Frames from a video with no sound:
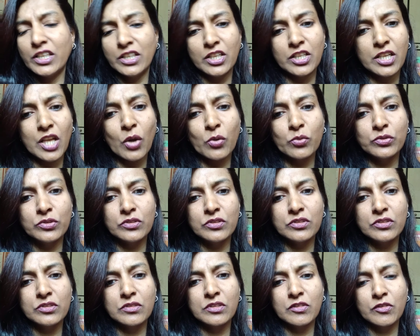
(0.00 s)
town.
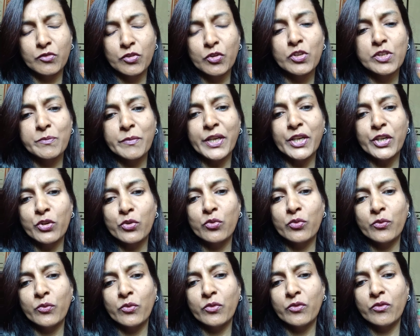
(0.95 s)
Was made
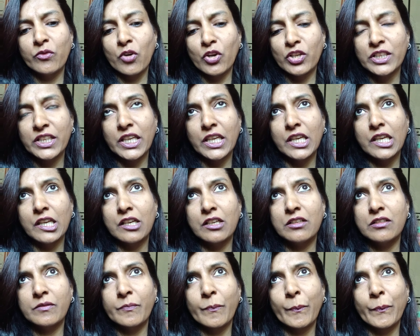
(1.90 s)
to walk naked.
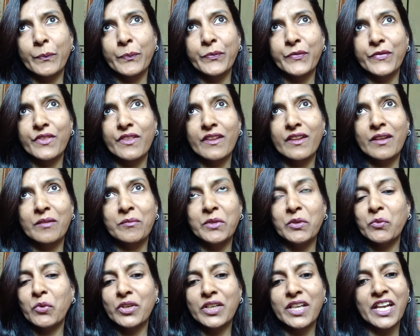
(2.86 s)

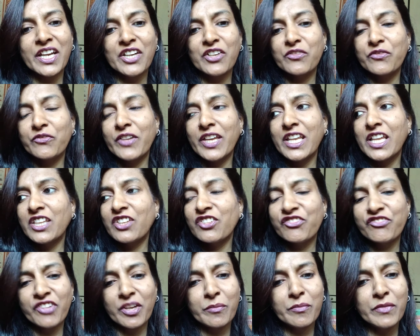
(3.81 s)
What kind of? Where are the
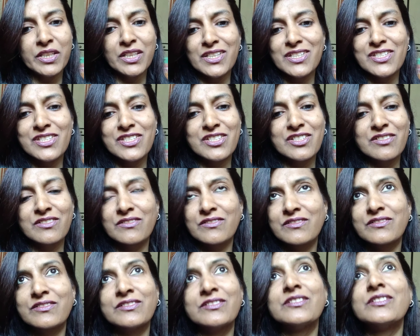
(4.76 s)
feminists?
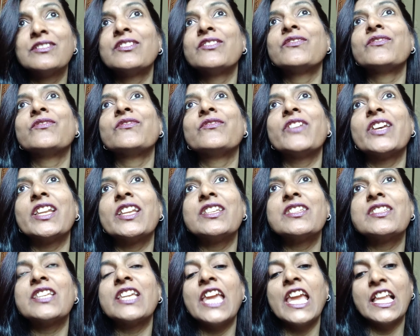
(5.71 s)
Where
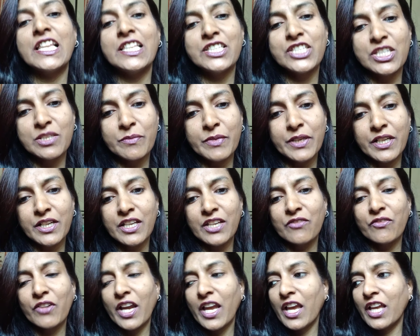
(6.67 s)
is the LGBT?
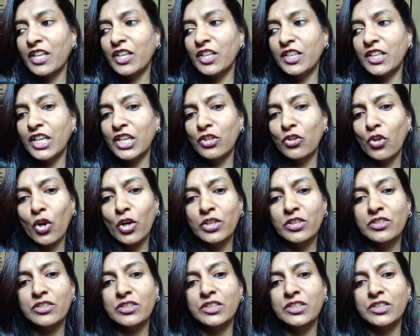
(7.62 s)
Why are they not